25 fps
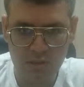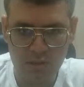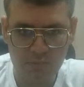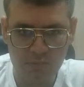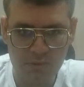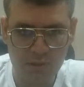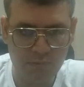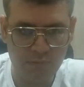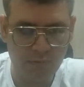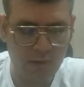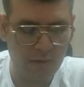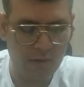
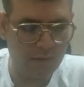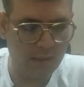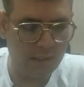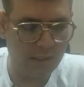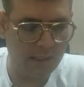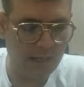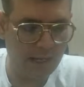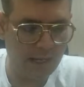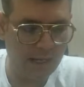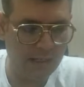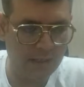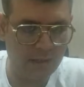C5
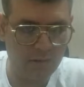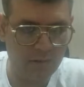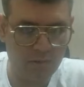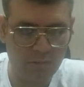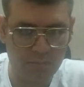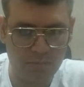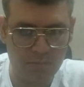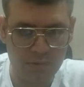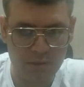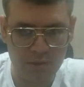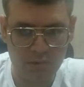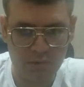Italian
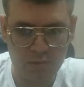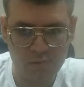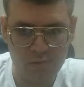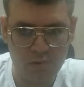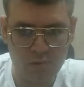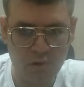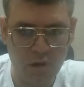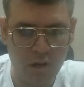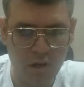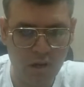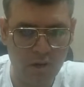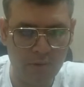opening.
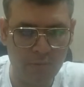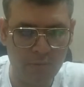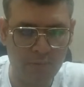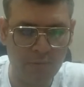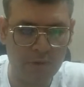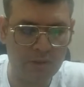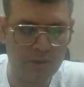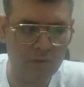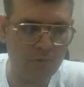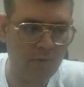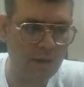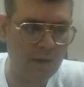
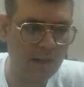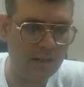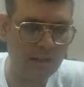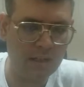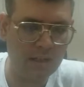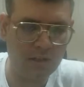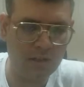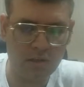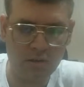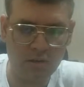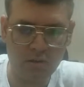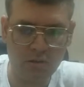Which
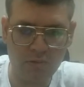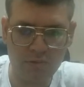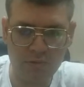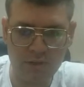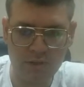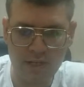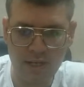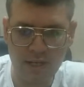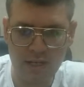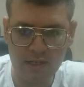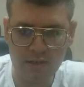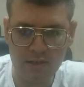variation of
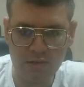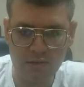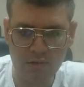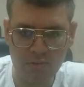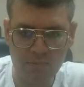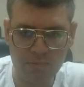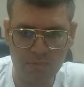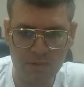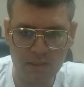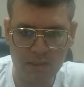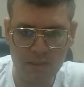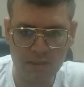Italian
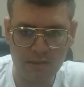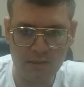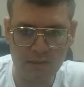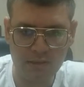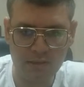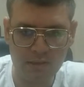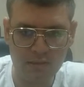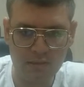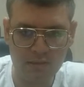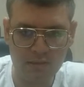opening is this?